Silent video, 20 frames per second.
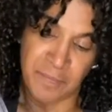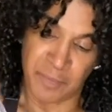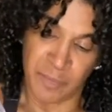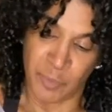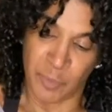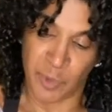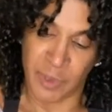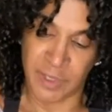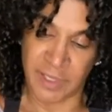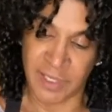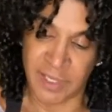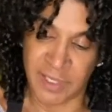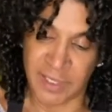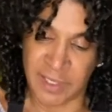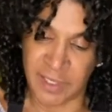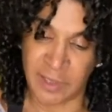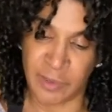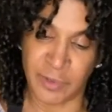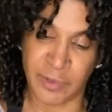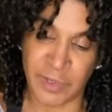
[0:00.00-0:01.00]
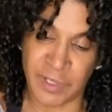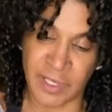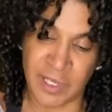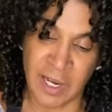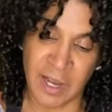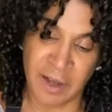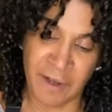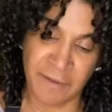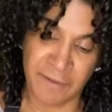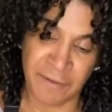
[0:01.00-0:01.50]
Once it's loose
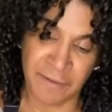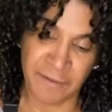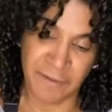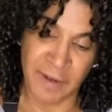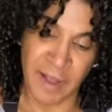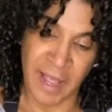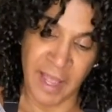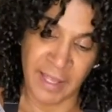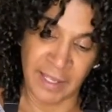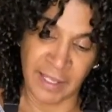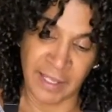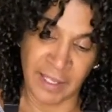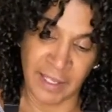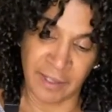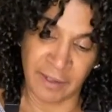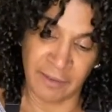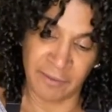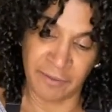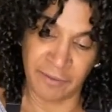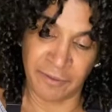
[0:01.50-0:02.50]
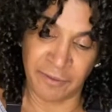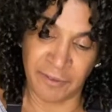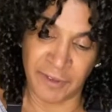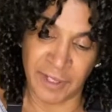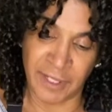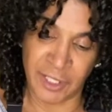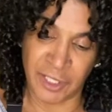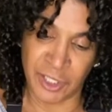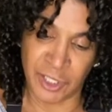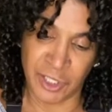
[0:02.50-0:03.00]
enough, I can
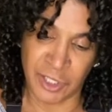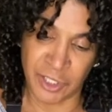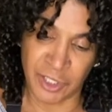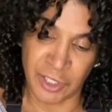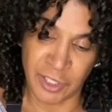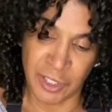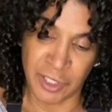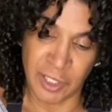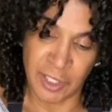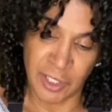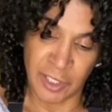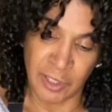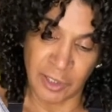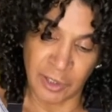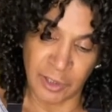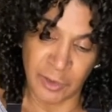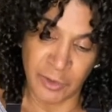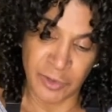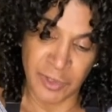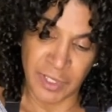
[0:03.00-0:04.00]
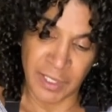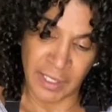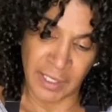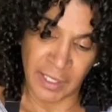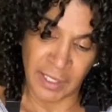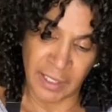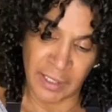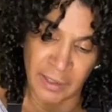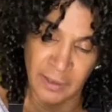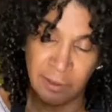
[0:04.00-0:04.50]
finish
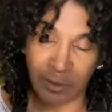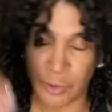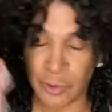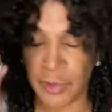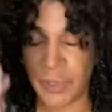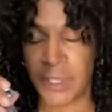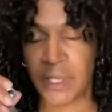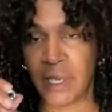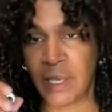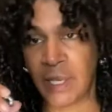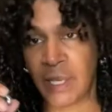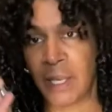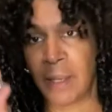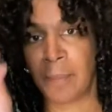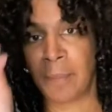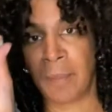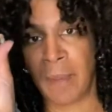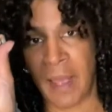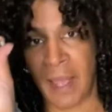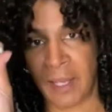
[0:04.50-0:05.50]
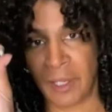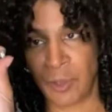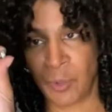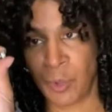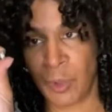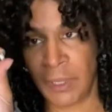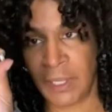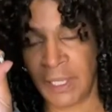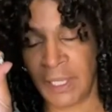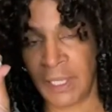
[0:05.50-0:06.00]
loosening it
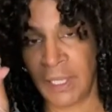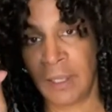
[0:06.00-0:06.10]
manually.